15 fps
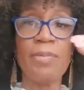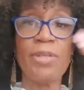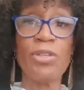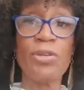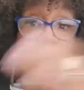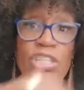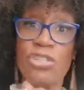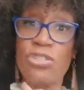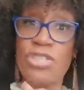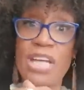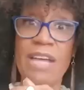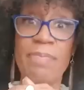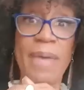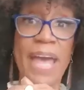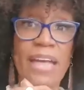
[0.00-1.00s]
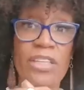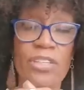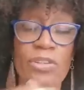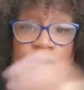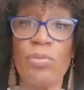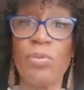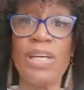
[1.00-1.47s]
you get your stuff back.
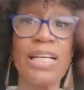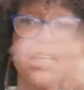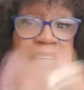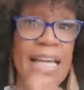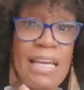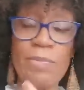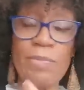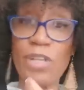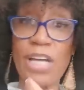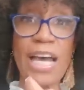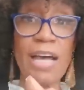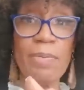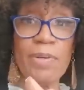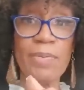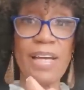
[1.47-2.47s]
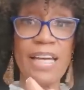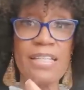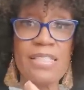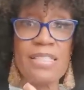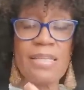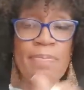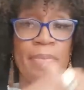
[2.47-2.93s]
You can reclaim your
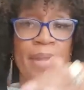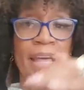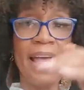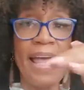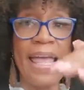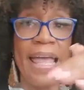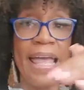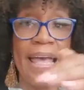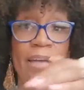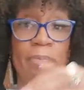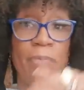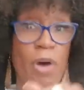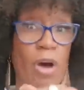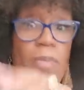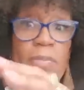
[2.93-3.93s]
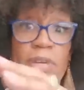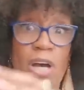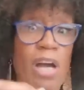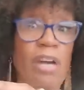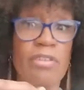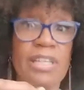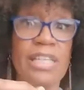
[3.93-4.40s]
copyrights. And Paul
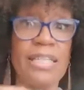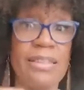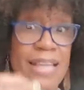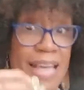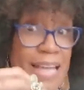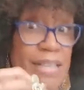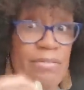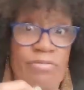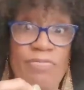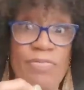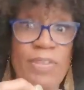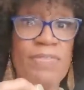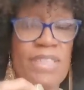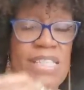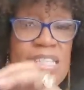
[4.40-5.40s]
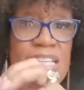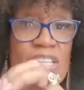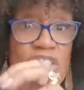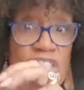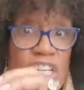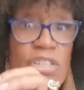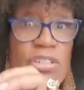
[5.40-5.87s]
McCartney, that
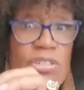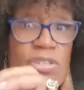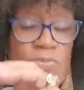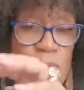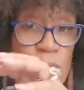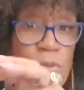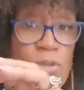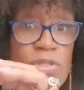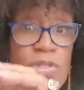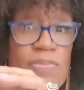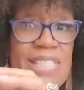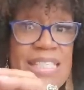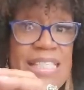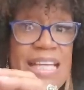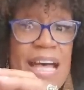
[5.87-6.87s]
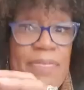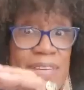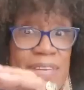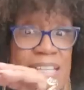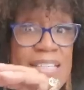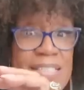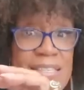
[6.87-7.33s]
56 years for most of his stuff
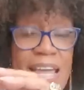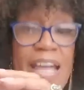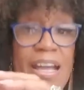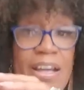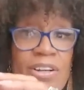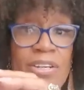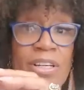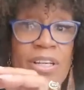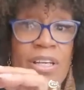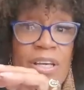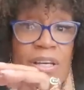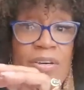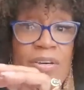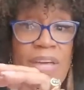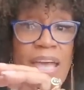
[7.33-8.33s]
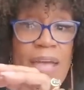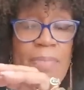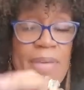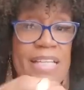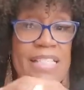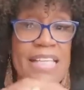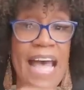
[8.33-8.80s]
is there. Okay,
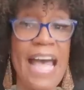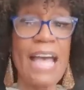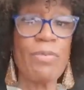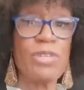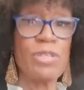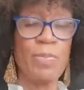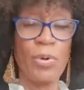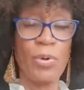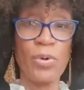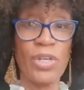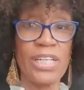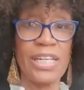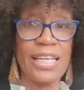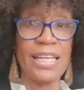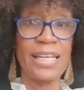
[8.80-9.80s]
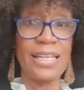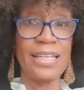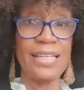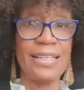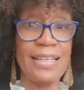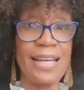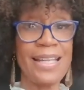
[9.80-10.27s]
because I was born
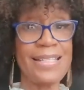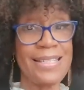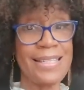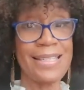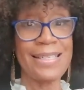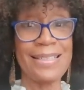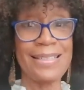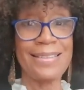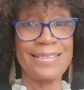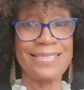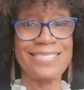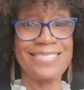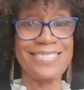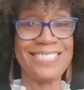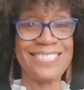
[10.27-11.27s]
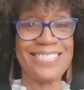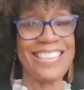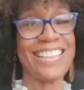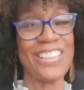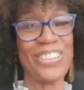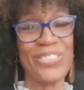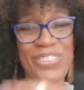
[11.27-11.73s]
in 19,
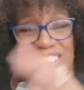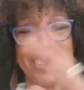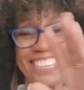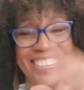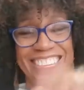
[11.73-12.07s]
okay,